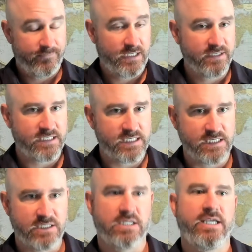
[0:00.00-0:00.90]

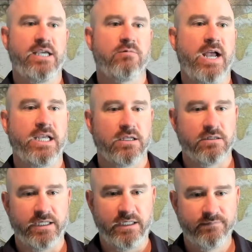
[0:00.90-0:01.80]
consistently and
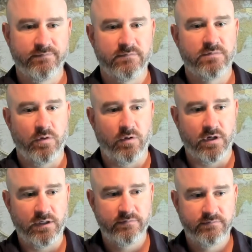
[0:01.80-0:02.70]
regularly,
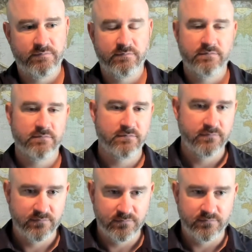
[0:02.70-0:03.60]
or
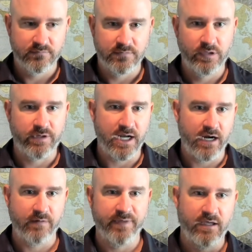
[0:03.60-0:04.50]
you can
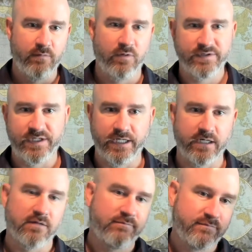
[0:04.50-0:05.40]
hire me once a
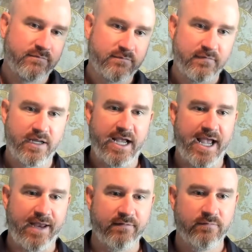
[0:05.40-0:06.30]
year
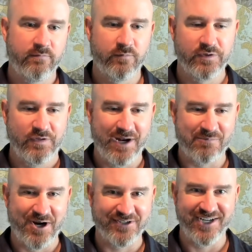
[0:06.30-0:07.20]
and we'll do that
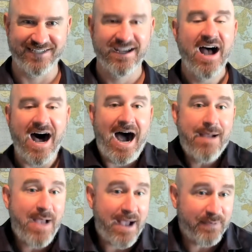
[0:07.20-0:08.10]
project.
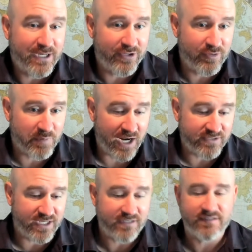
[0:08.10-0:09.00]
I'm happy to do the
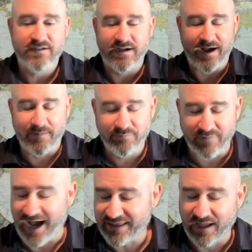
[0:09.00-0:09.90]
project.
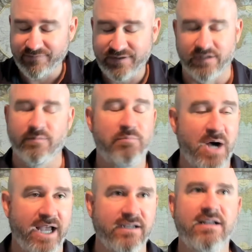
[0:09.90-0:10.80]
I'd love to,
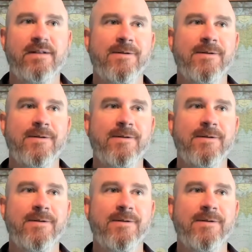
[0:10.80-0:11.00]
but